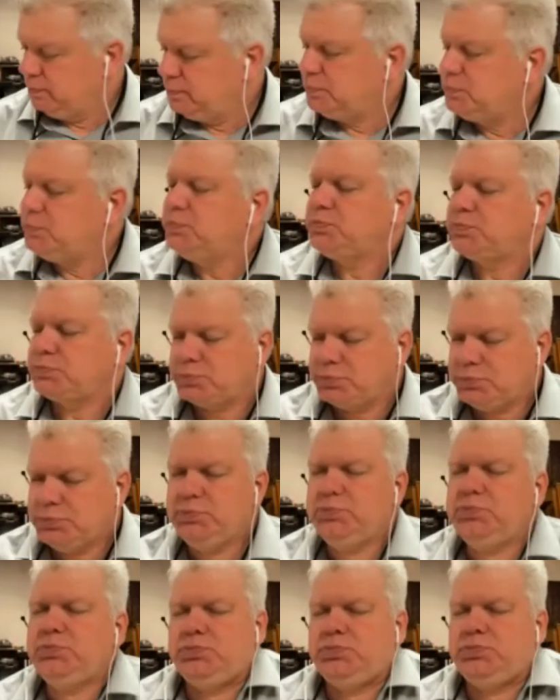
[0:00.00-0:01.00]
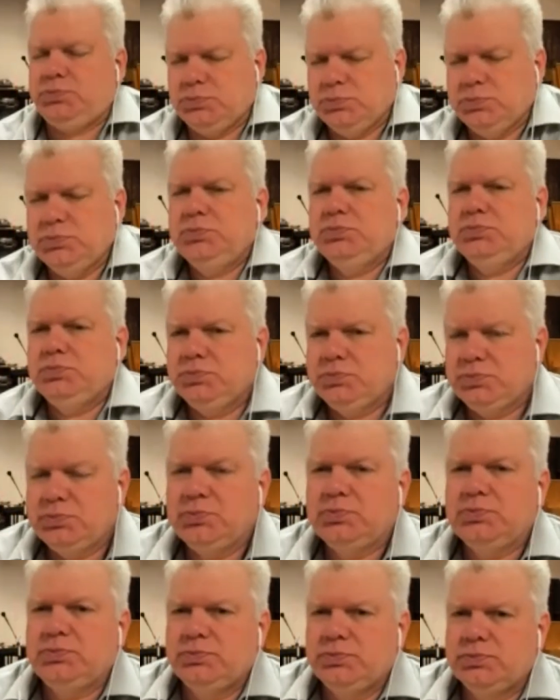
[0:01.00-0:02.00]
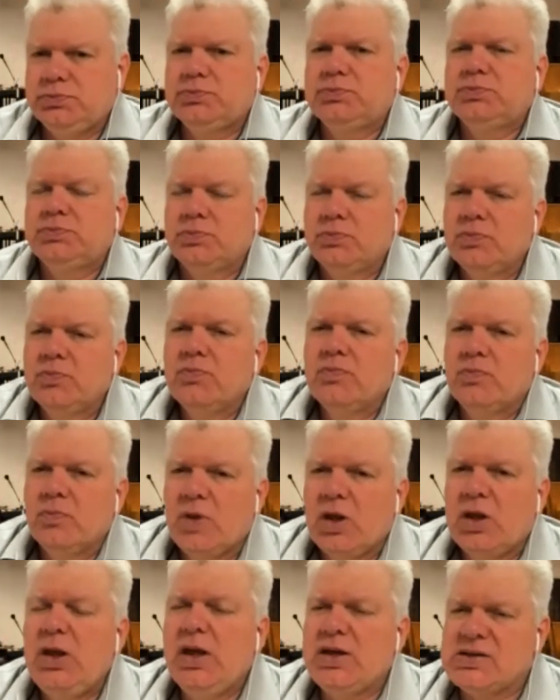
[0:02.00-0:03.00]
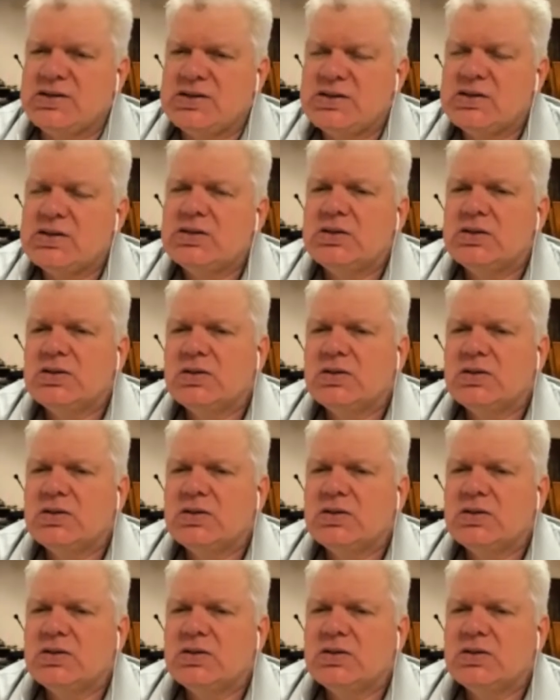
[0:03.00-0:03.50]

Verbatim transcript: is, and how divorce is a sin because yes, you know,